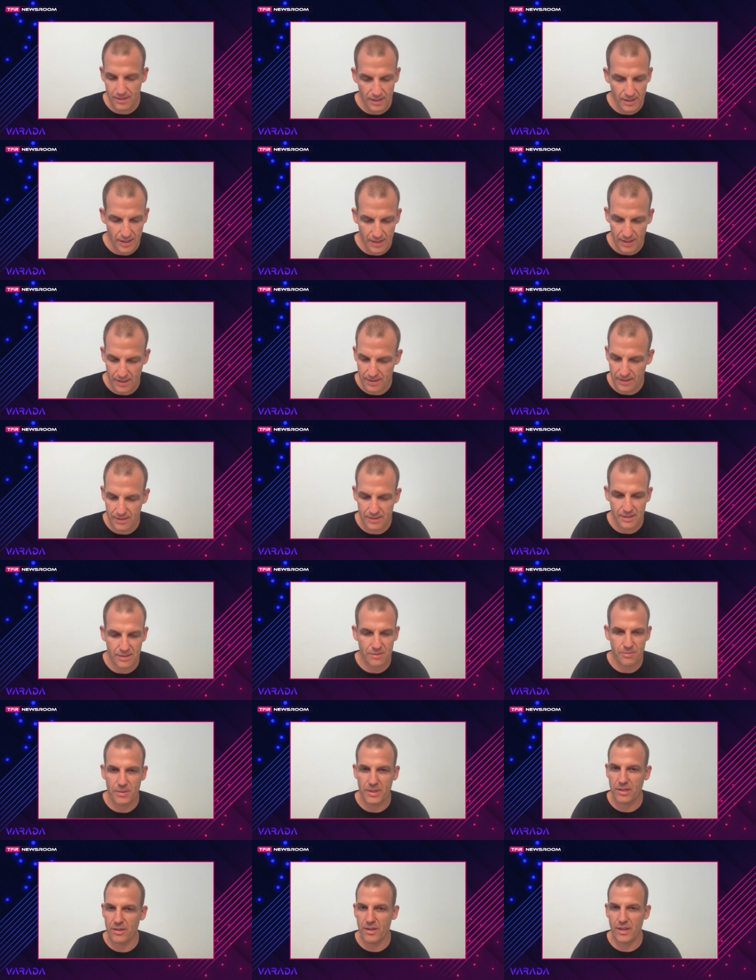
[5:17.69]
analytics has
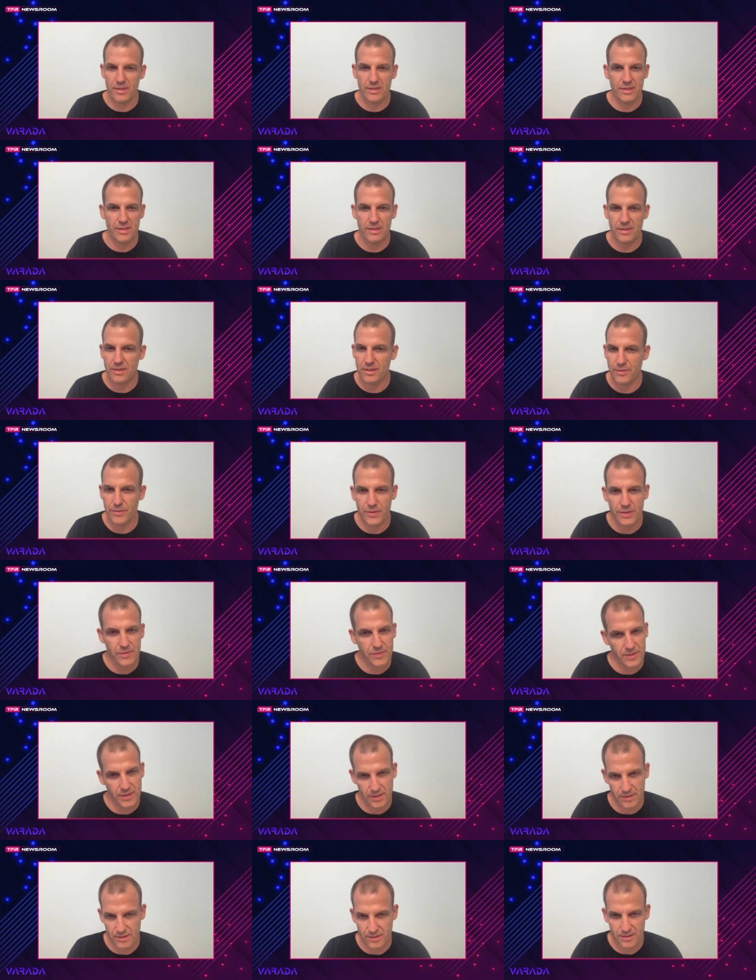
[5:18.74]
been around since the
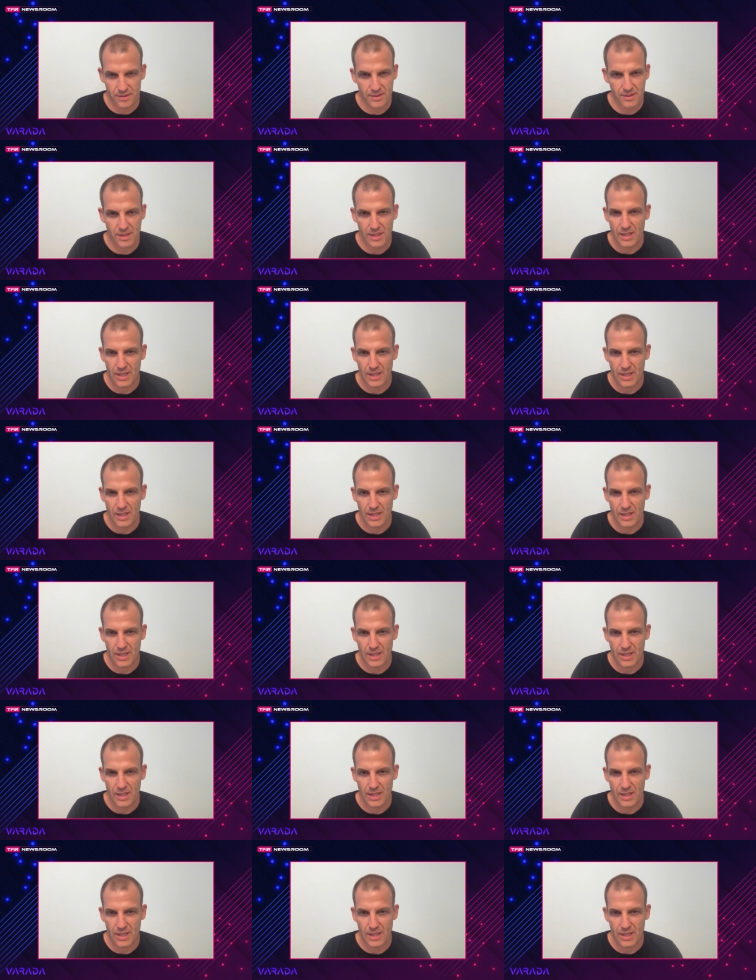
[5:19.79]
50s